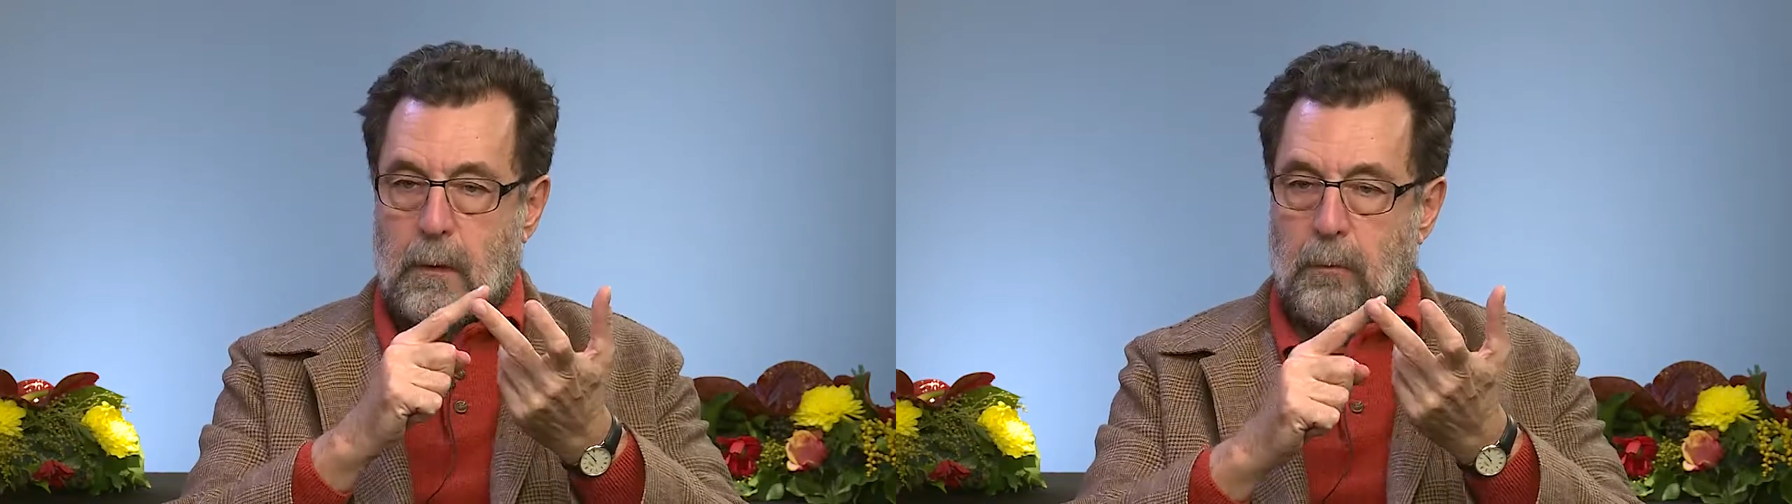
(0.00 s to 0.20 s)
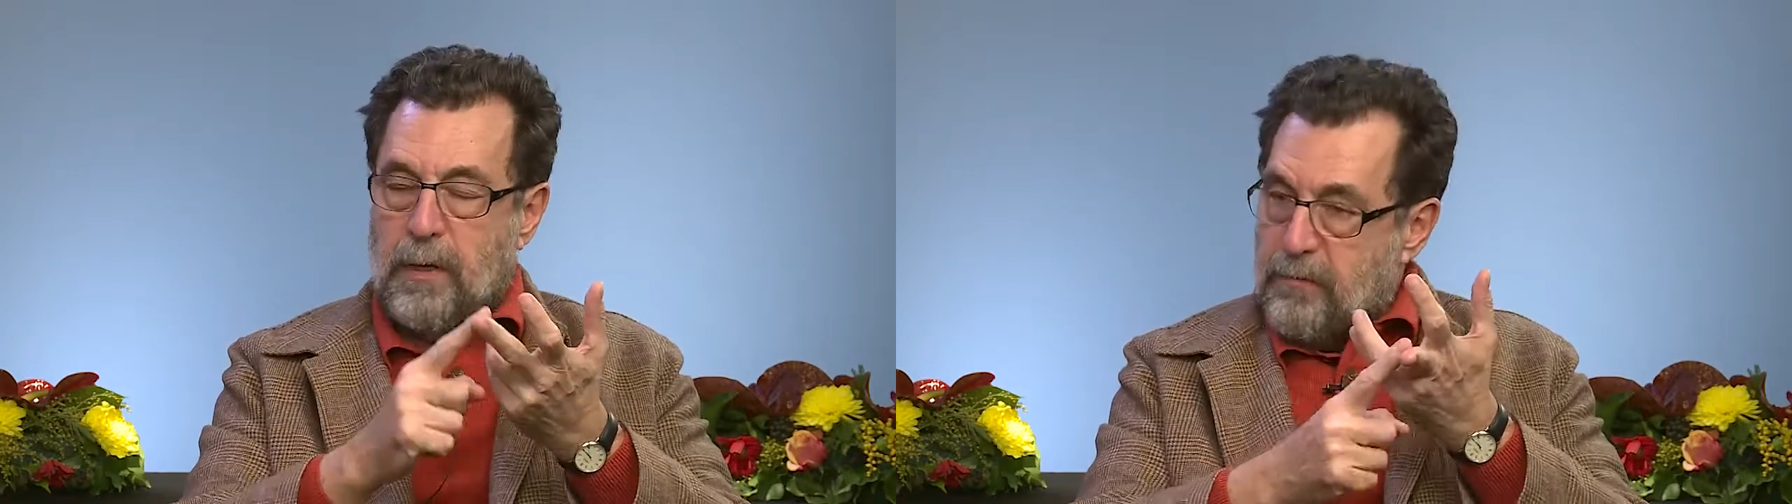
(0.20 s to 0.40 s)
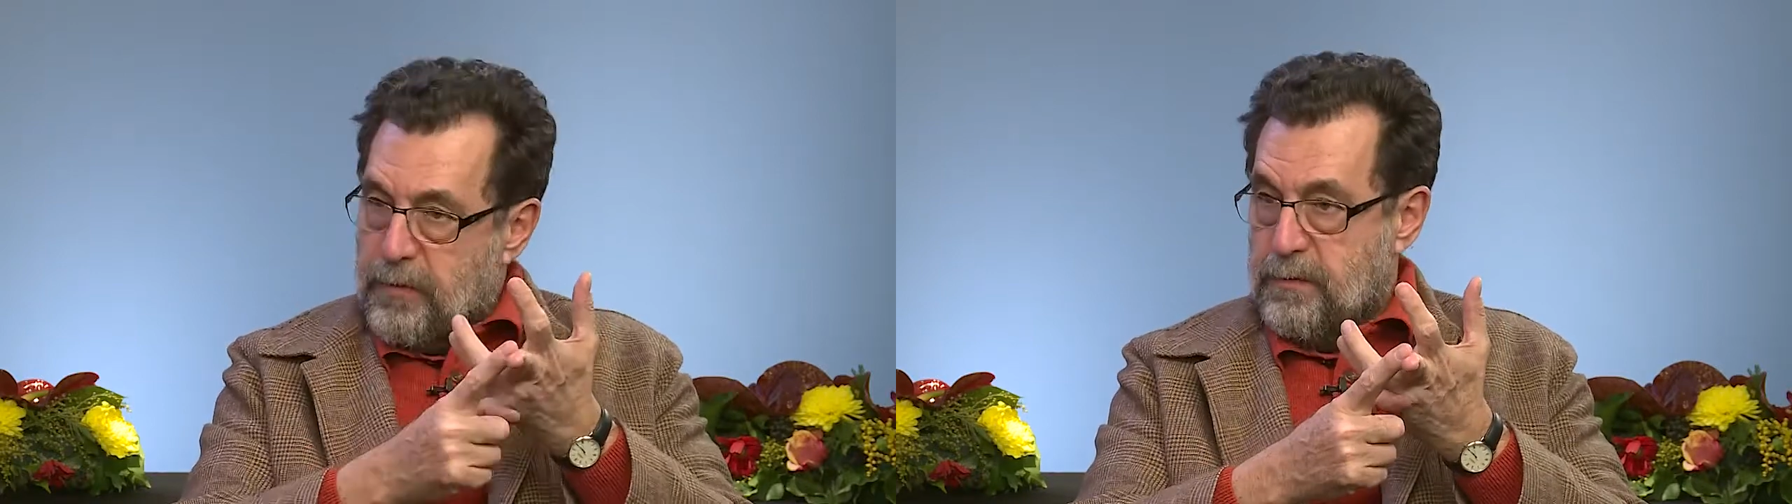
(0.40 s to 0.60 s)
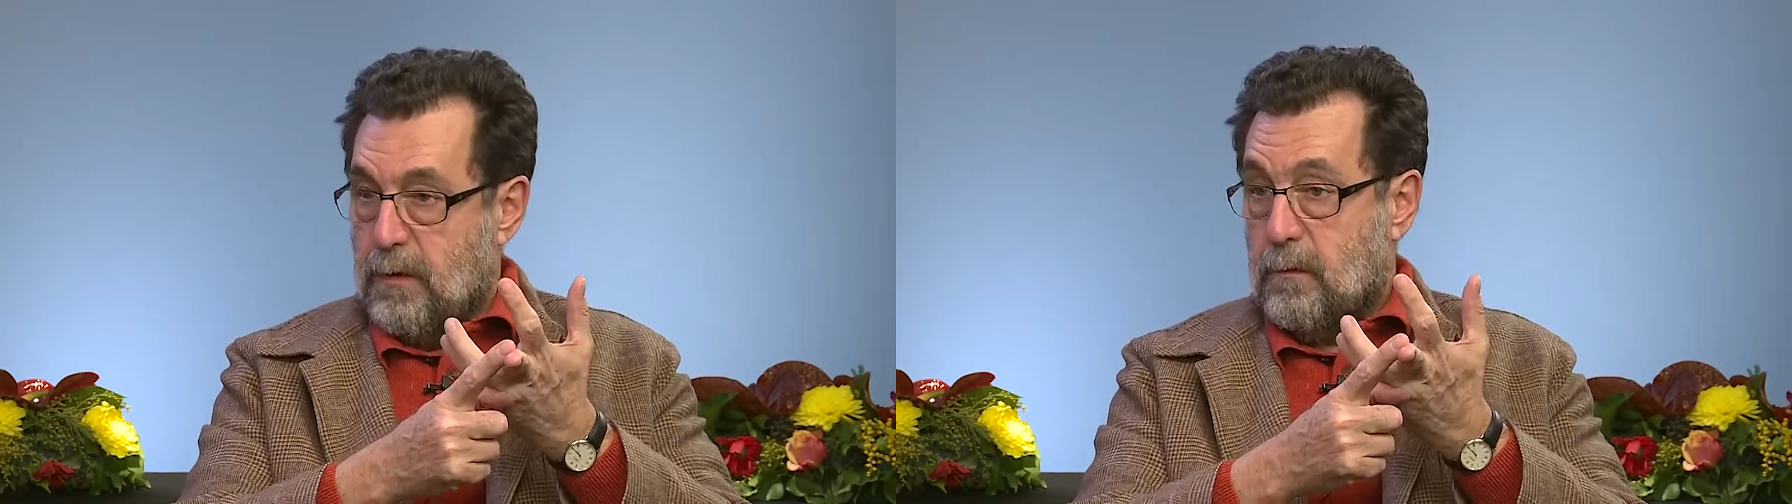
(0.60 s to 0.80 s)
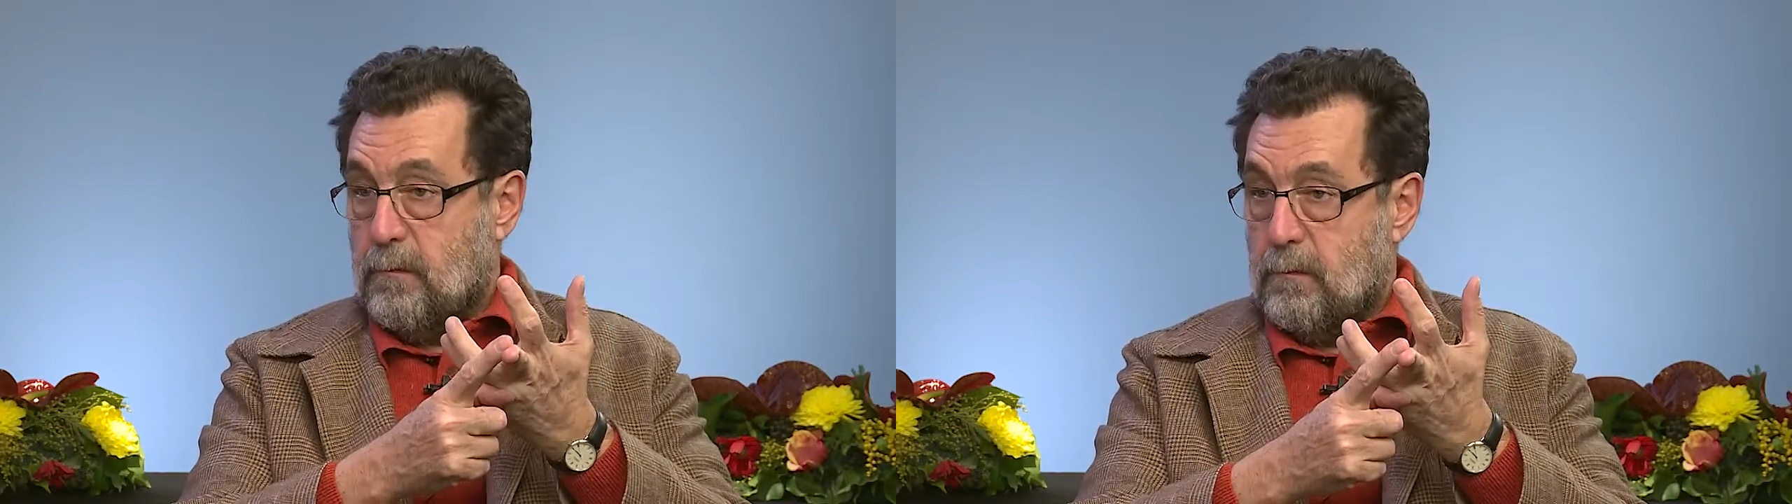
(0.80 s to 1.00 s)
We have
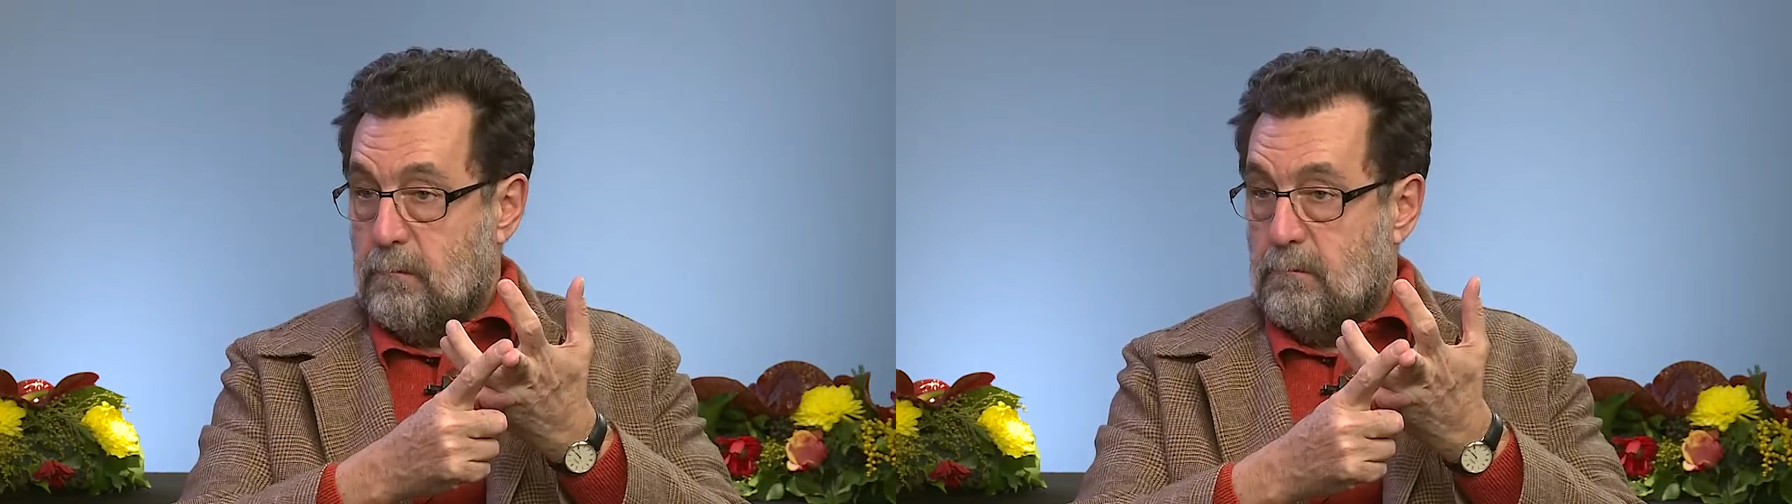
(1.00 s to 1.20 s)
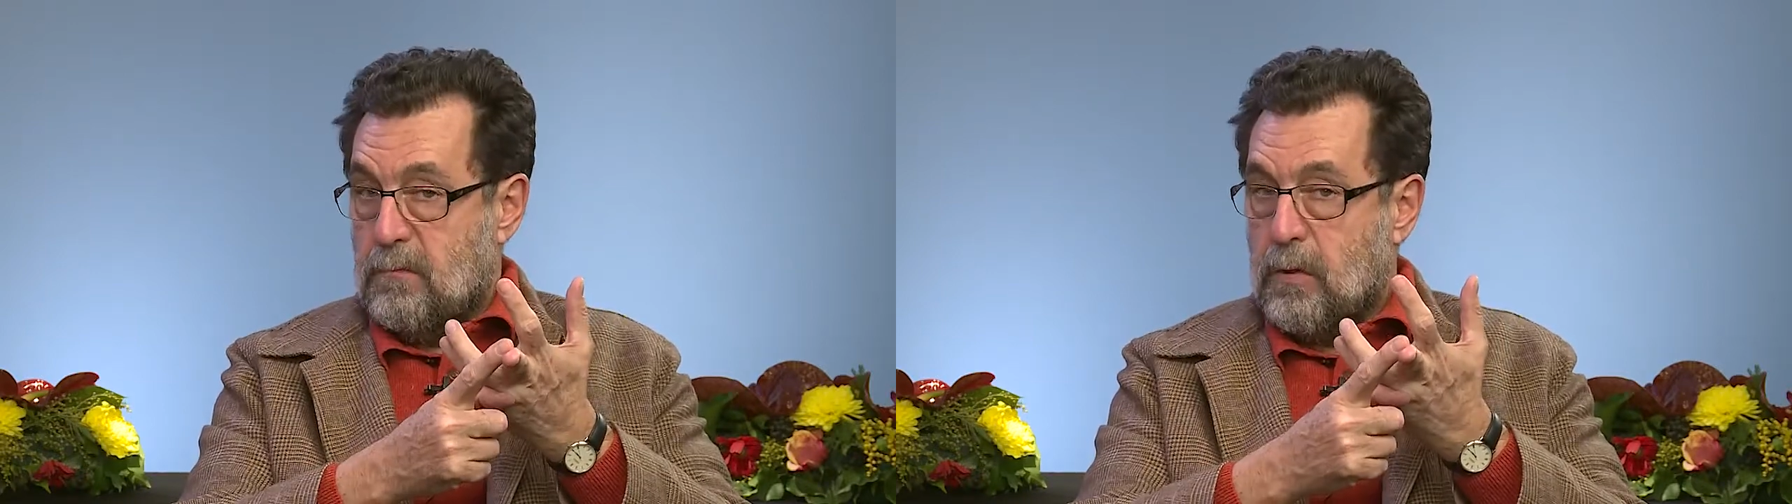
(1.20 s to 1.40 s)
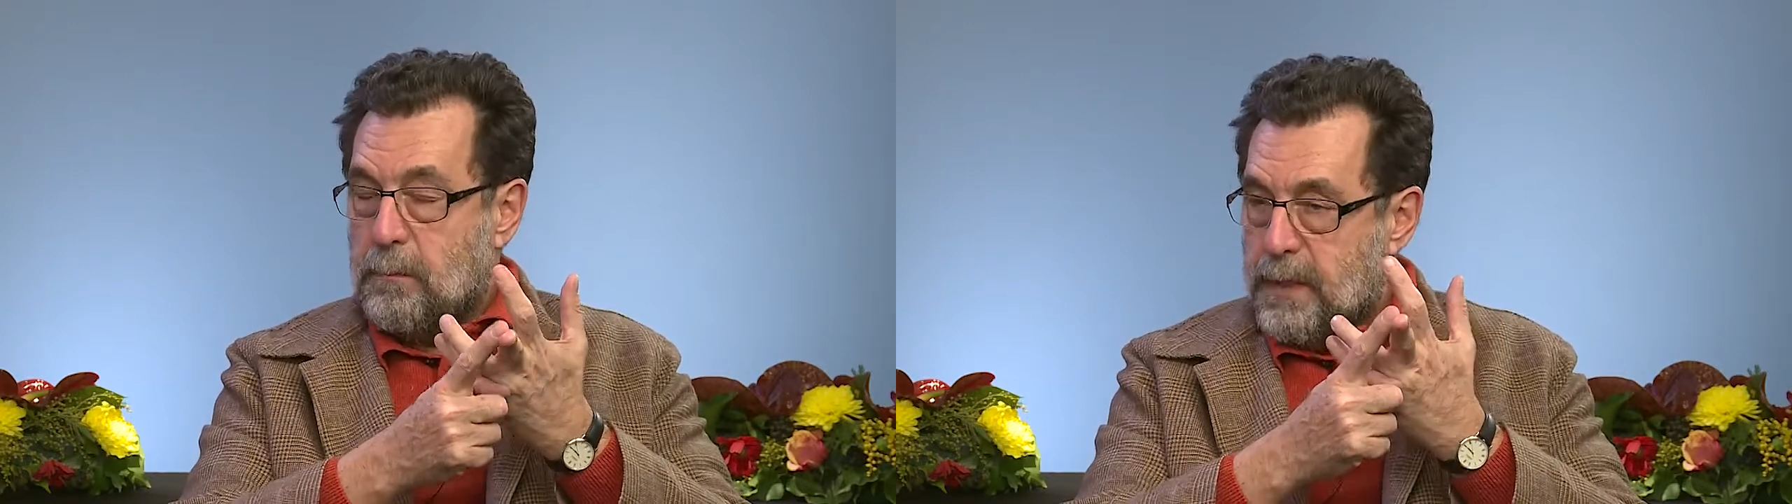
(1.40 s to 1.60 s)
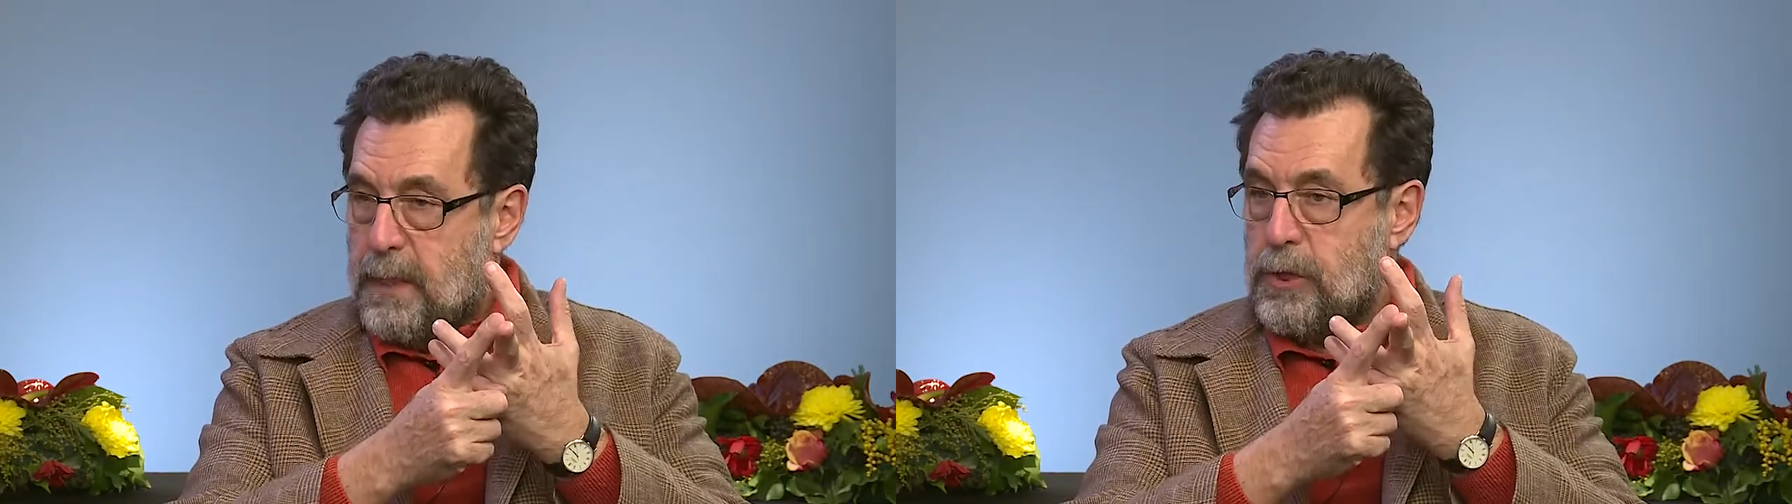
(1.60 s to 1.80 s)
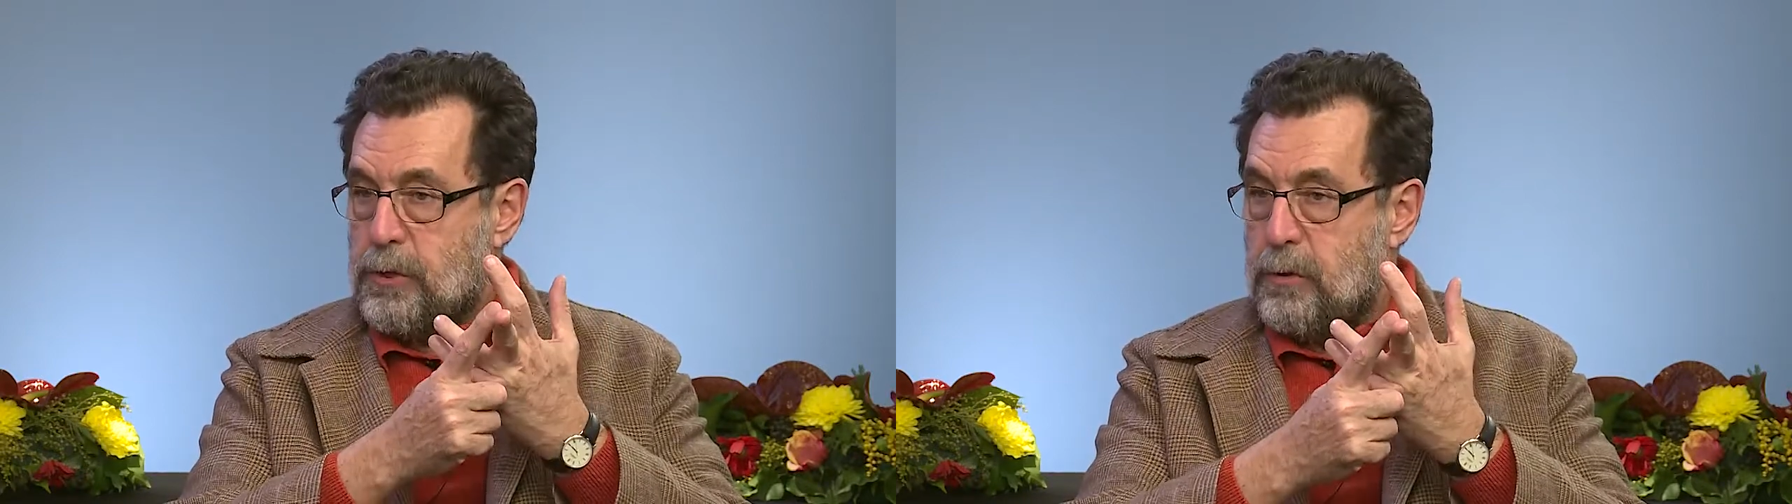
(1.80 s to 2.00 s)
results.
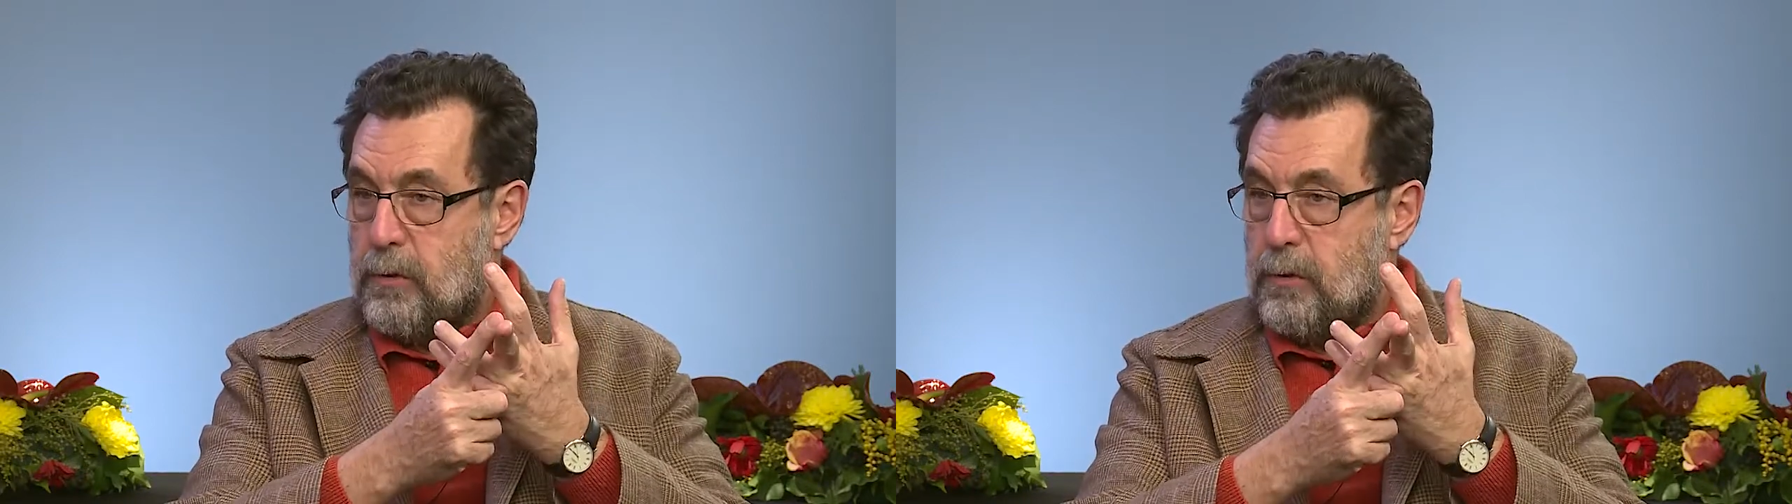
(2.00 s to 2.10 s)
Complication